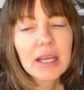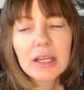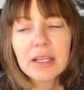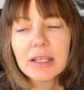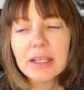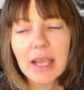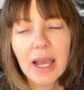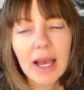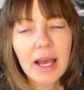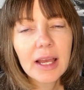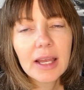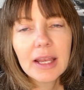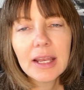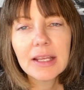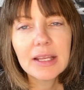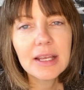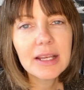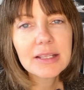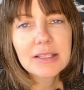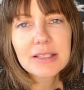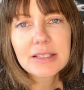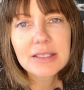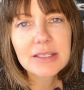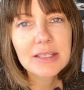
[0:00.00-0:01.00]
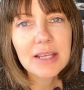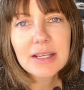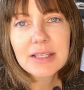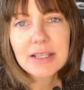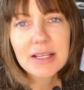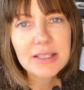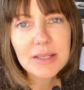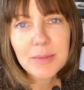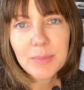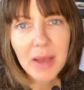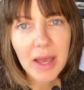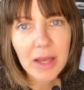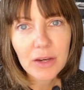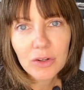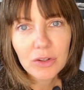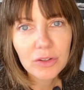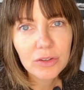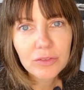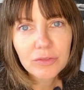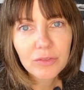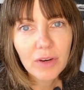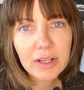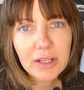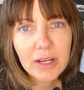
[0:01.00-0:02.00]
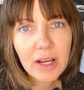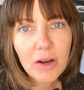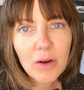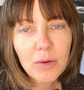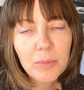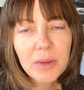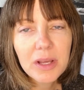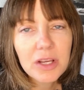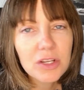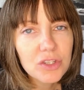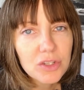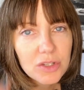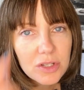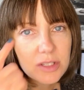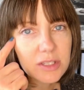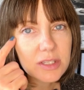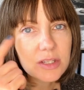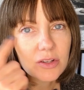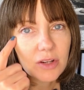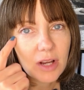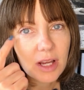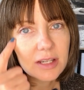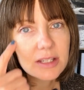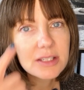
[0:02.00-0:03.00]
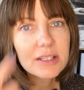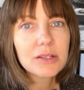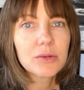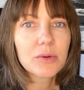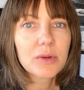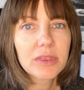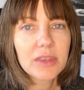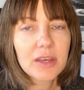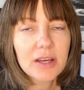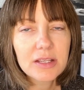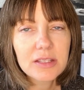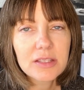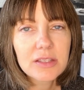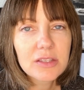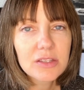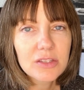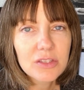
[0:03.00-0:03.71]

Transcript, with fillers: Yeah, it, it's, it doesn't matter right now because you still got to deal with this.